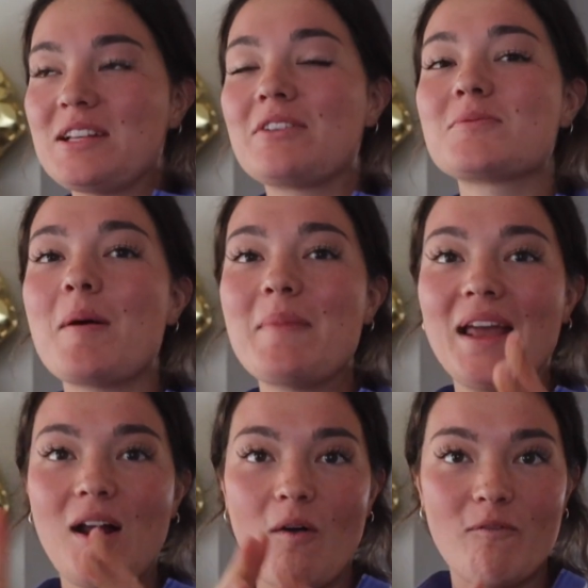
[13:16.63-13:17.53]
Taylor's mom
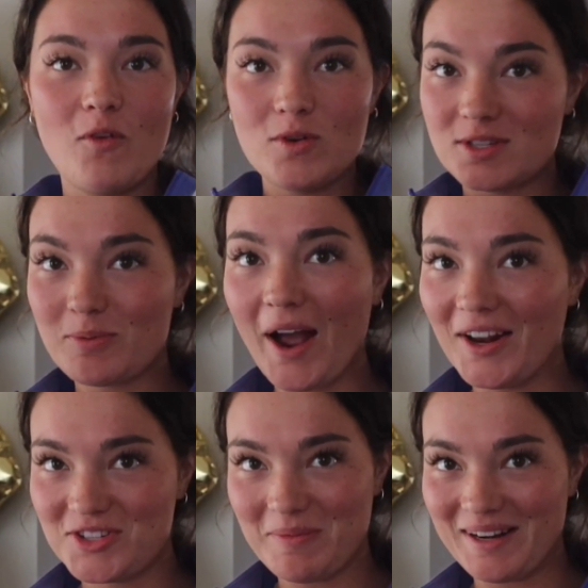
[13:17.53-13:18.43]
made a full
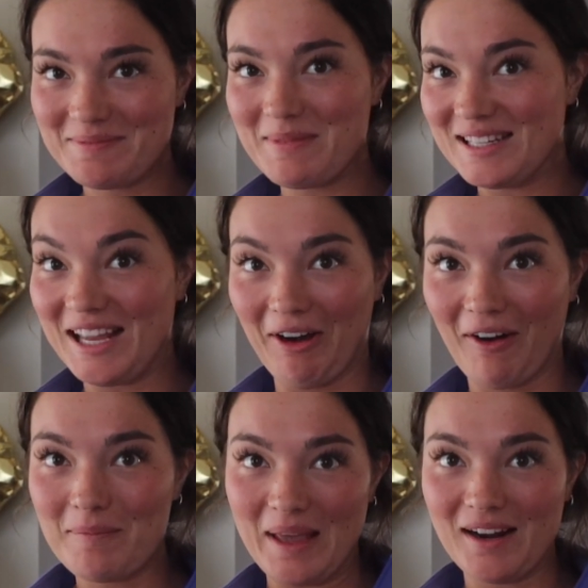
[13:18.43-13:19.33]
spread. She made us
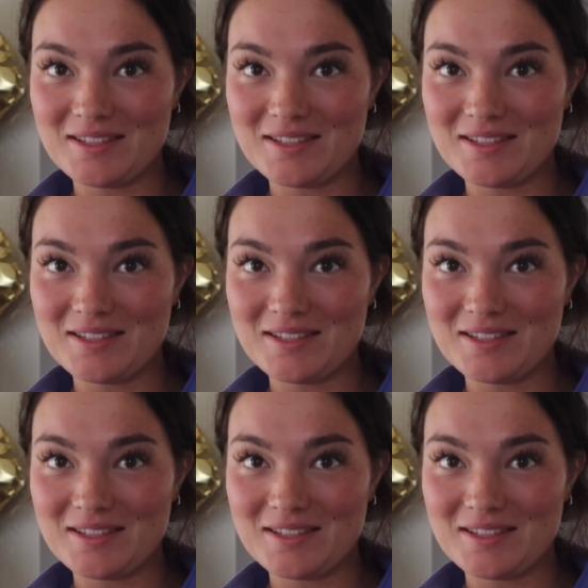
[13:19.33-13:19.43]
dinner. And